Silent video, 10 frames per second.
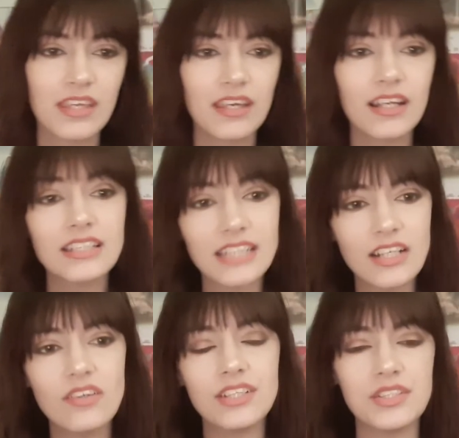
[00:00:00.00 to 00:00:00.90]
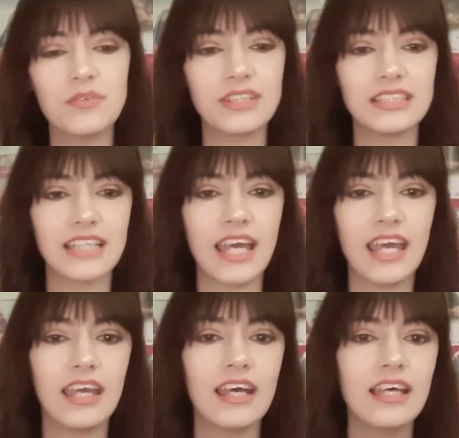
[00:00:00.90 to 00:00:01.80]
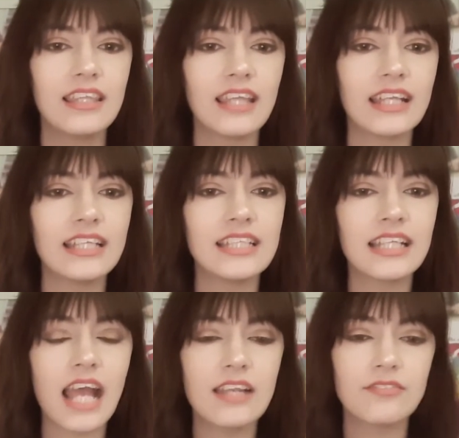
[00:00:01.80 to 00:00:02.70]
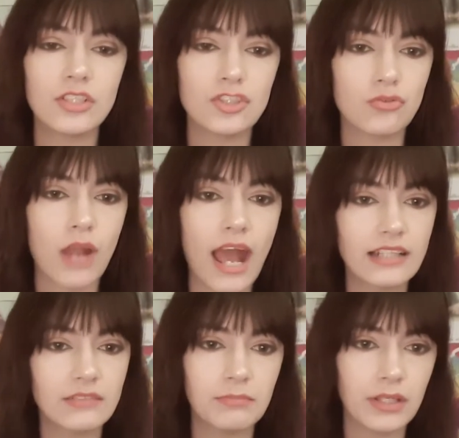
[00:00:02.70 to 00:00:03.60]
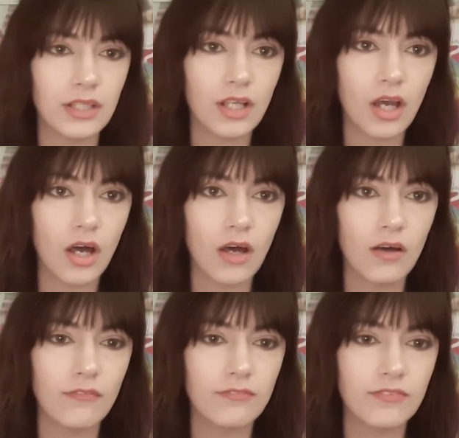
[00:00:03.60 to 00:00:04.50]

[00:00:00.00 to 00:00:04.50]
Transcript: And on a side note, I do want to say that he did kind of retract a bit of